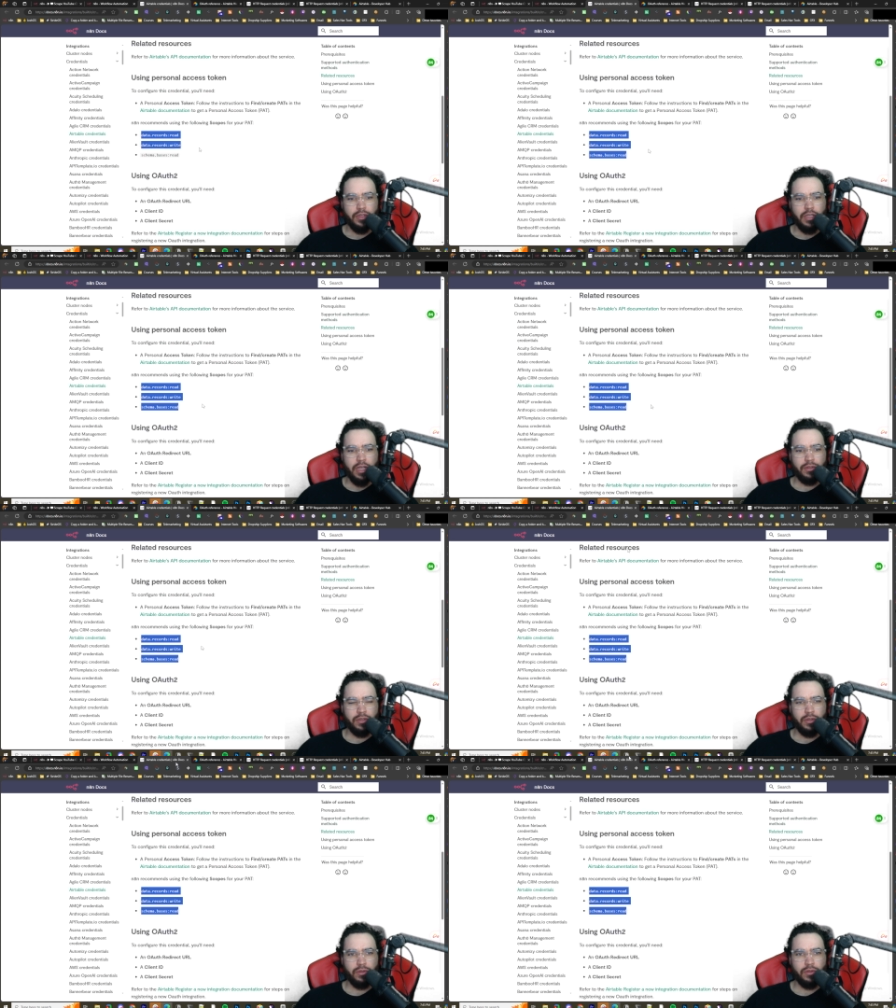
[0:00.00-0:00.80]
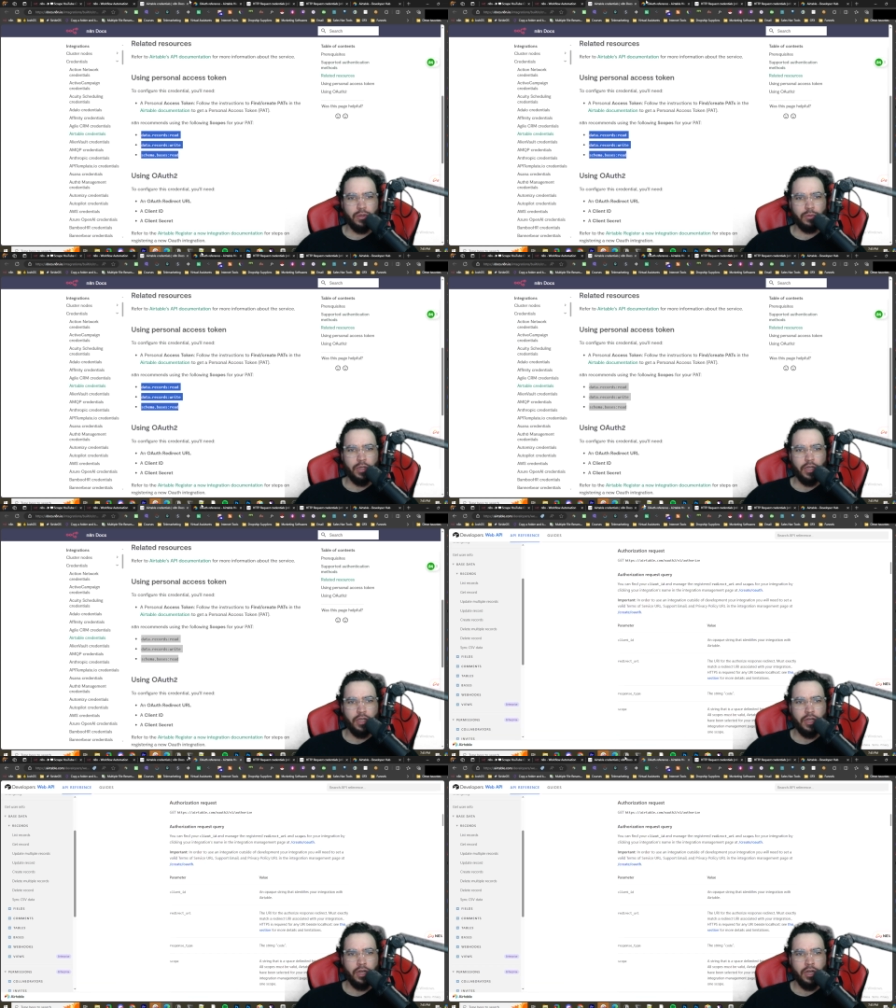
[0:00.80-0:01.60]
yeah, so those scopes right
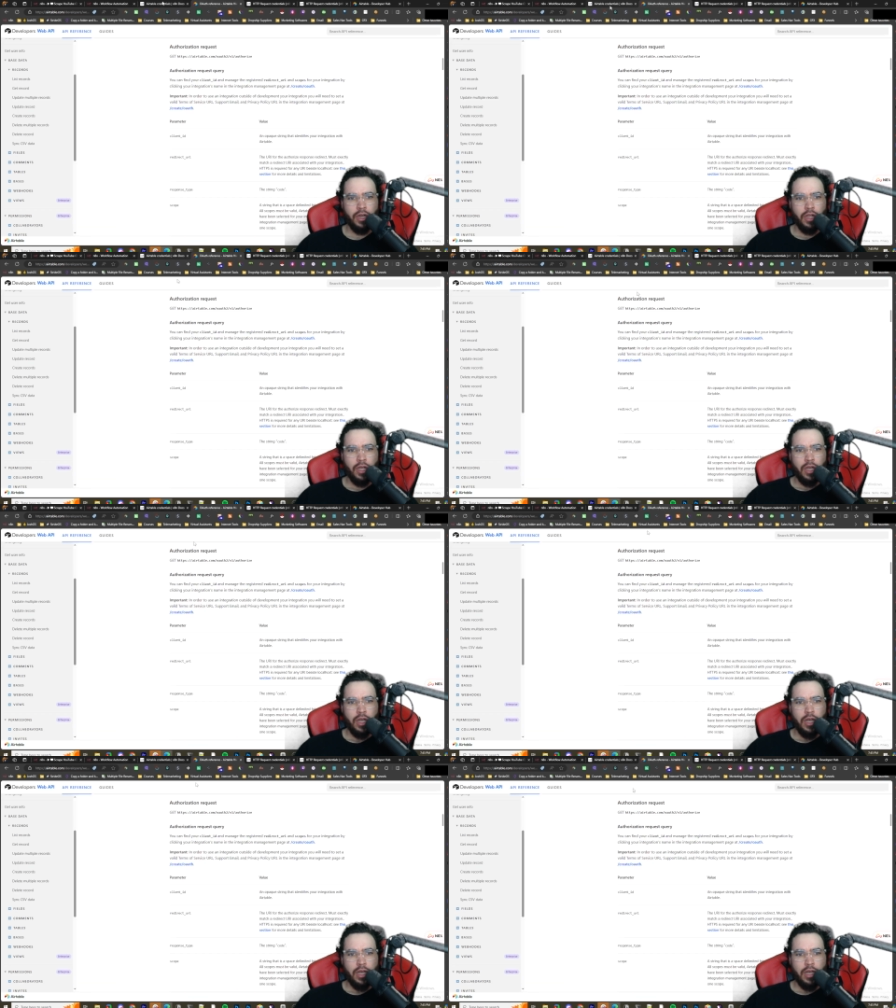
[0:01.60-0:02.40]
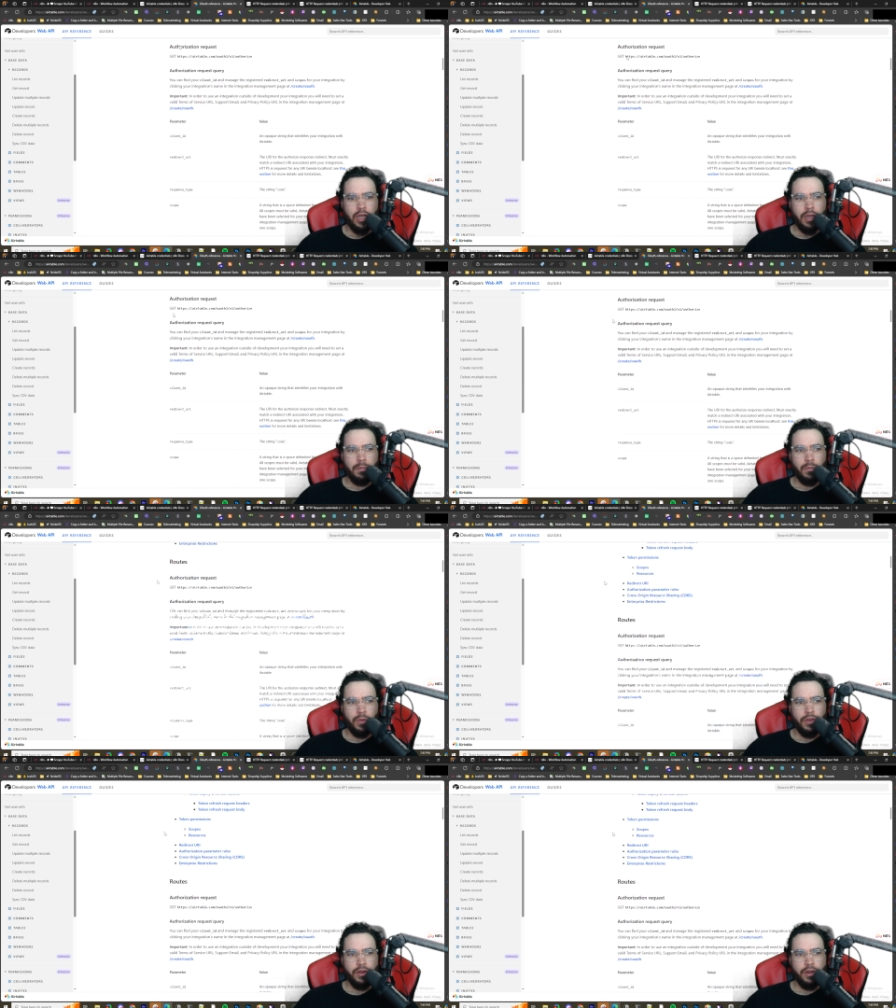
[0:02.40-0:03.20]
here, um,
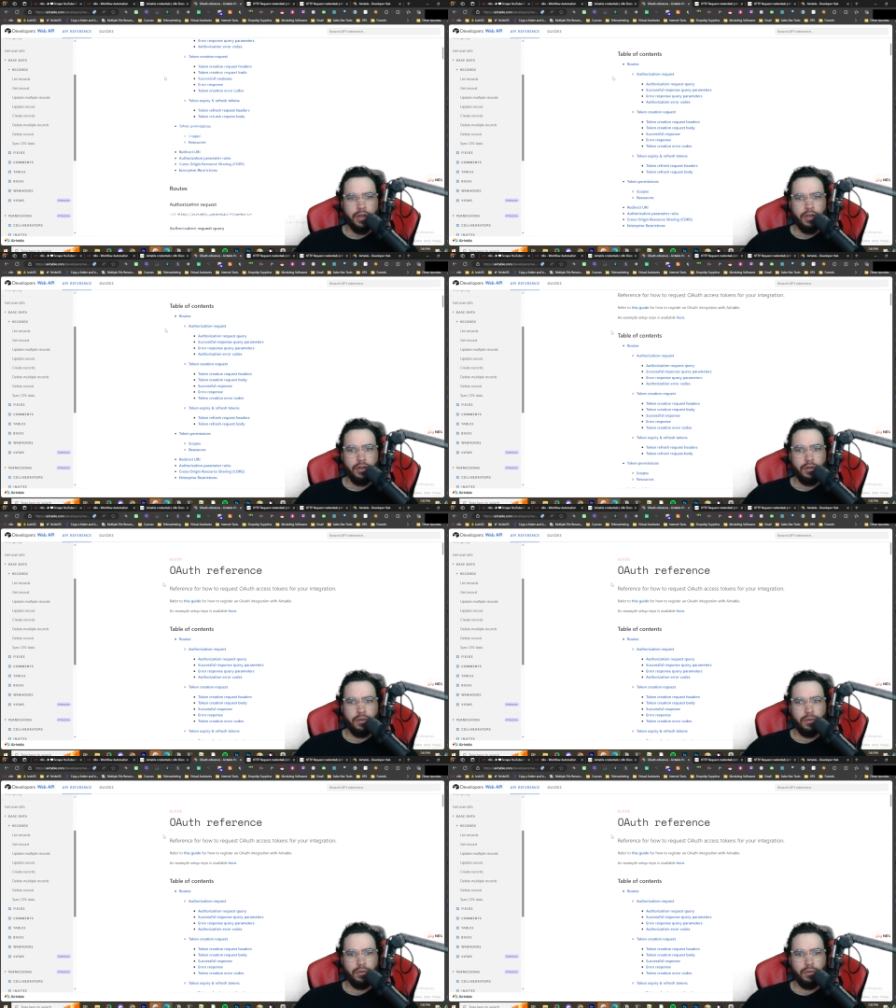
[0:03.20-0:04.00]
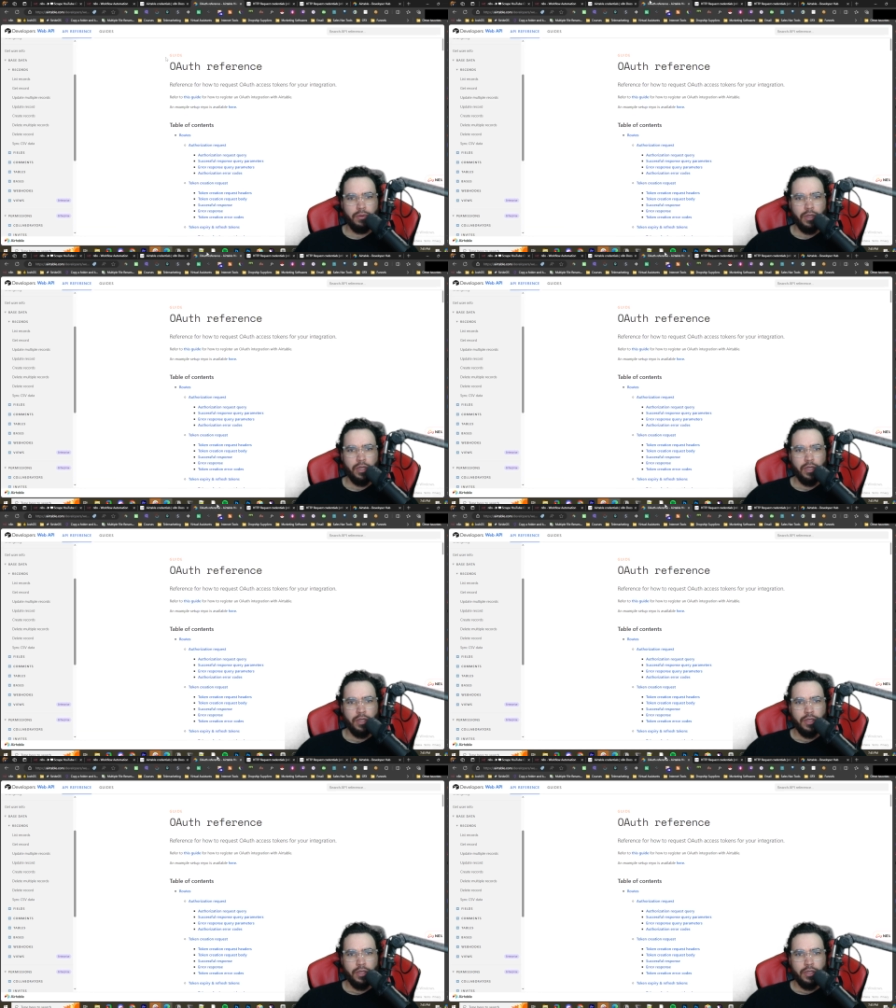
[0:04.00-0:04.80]
what you're going to do
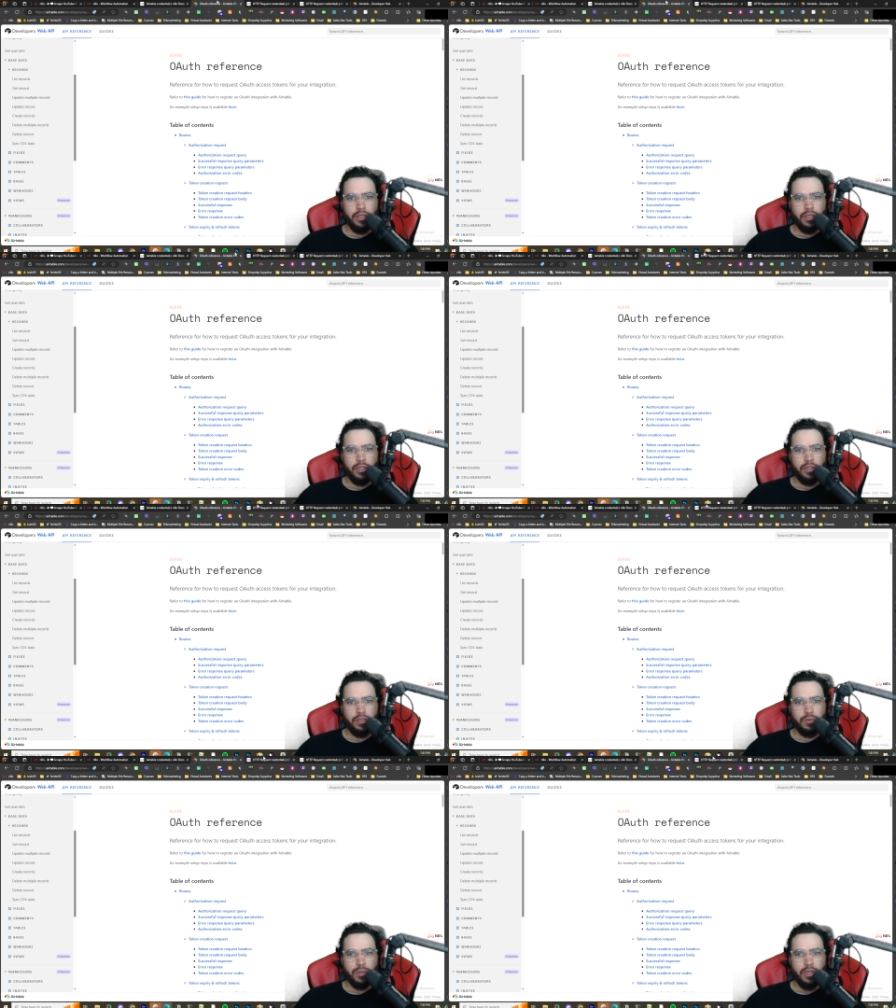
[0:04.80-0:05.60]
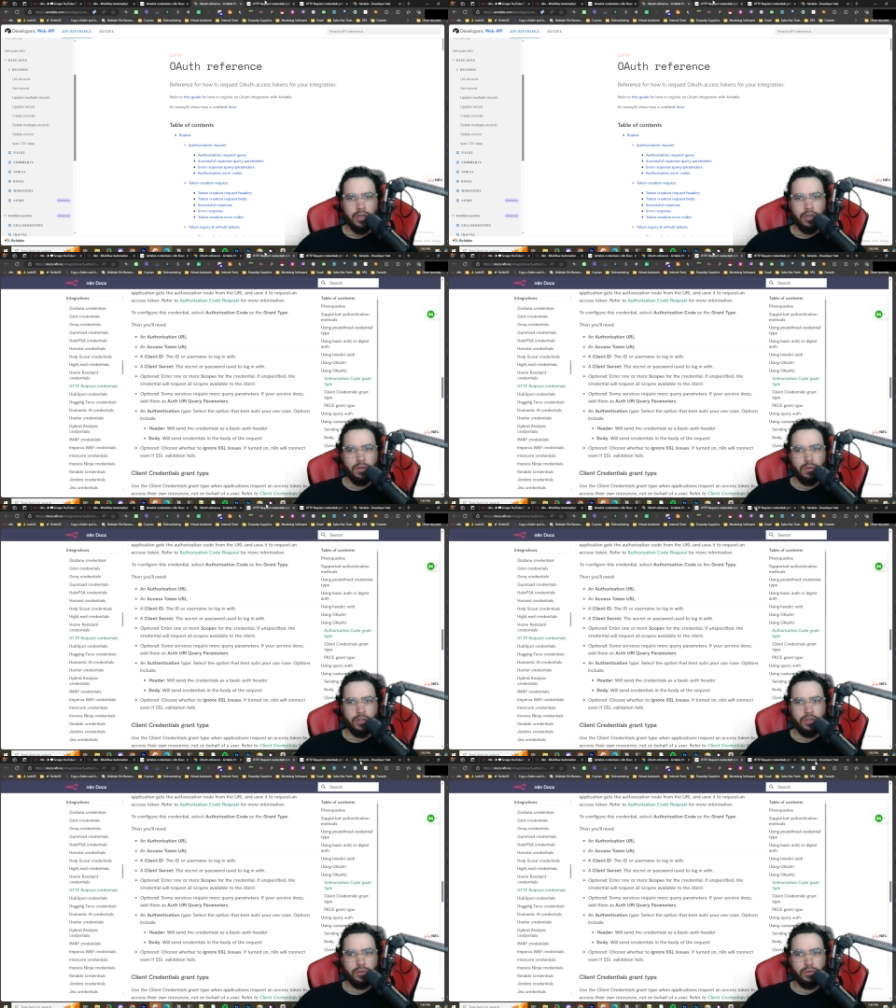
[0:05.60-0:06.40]
is we are going
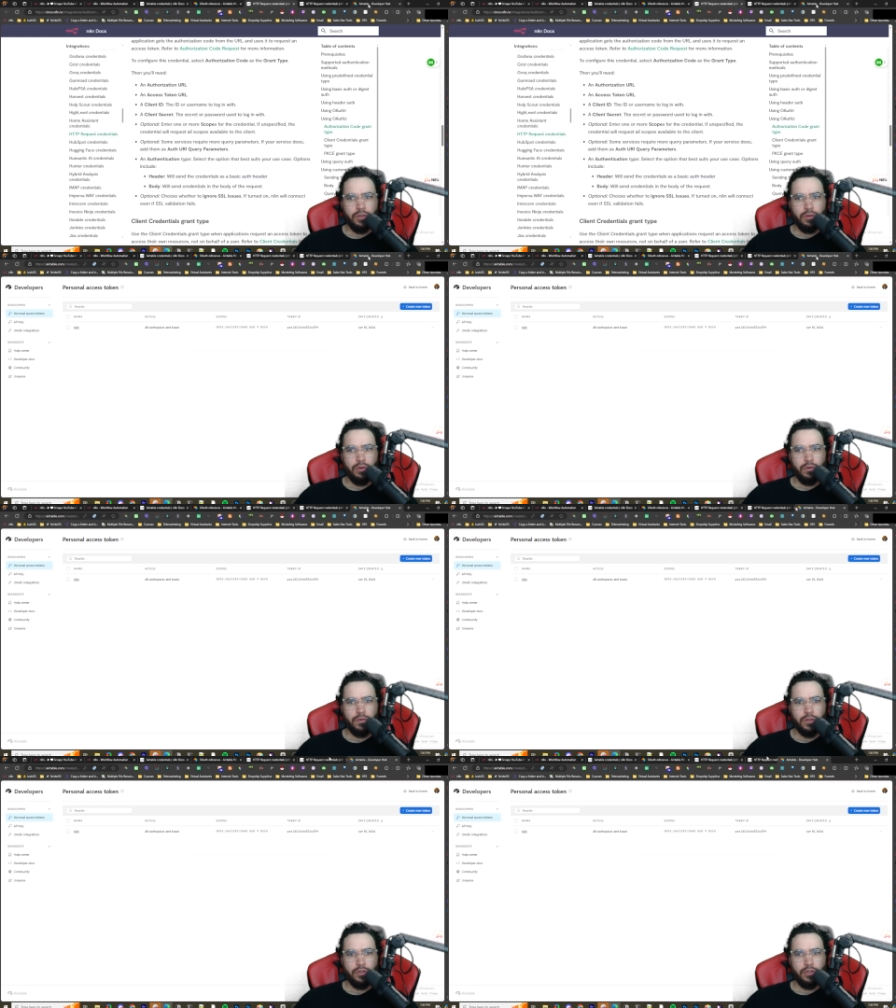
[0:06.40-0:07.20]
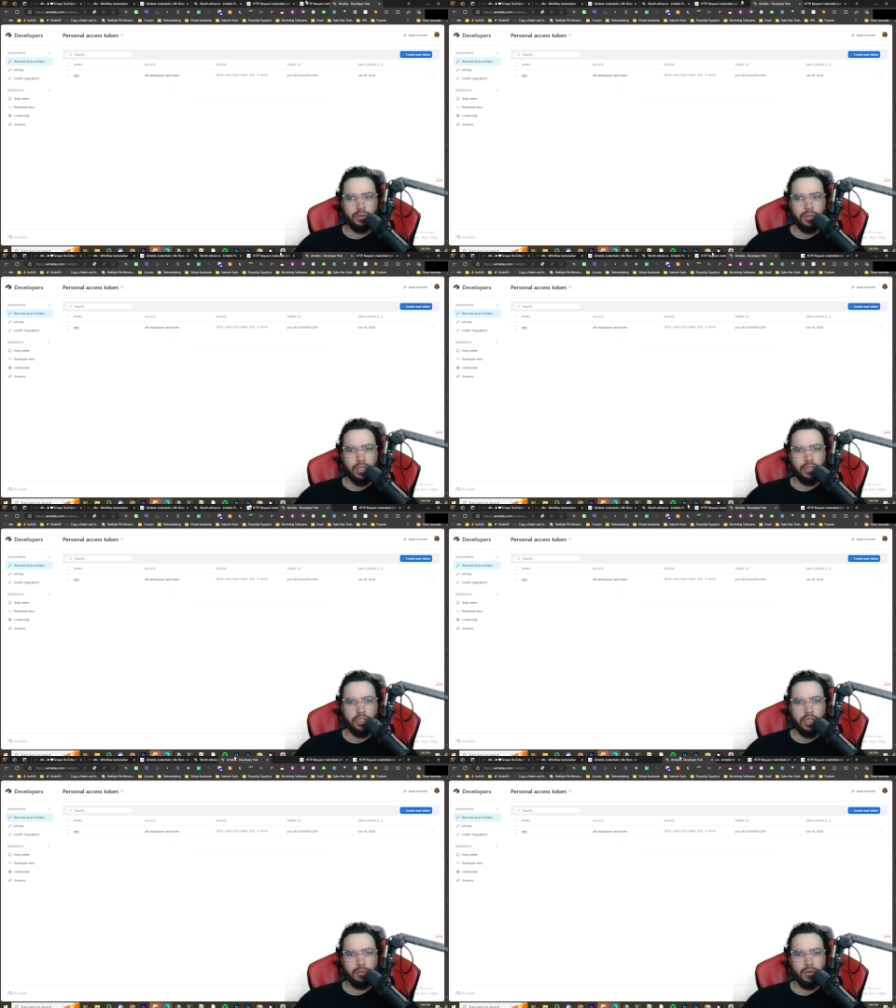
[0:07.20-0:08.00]
to go over to
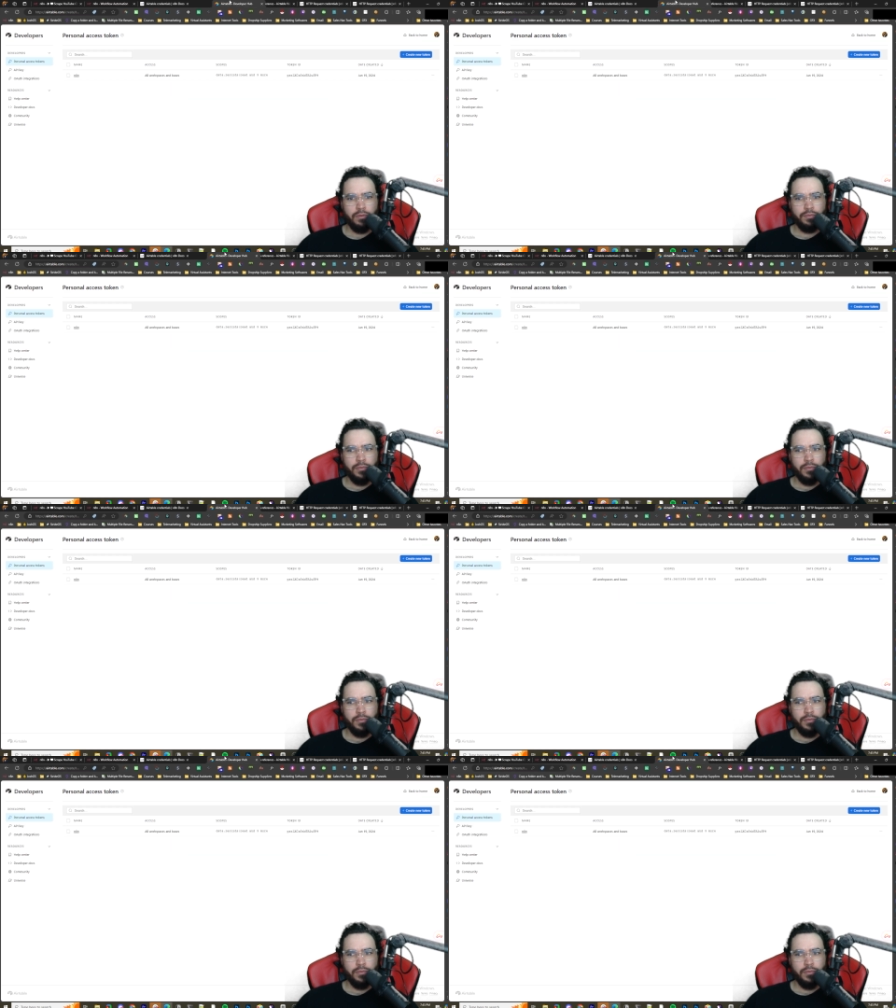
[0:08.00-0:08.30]
Airtable.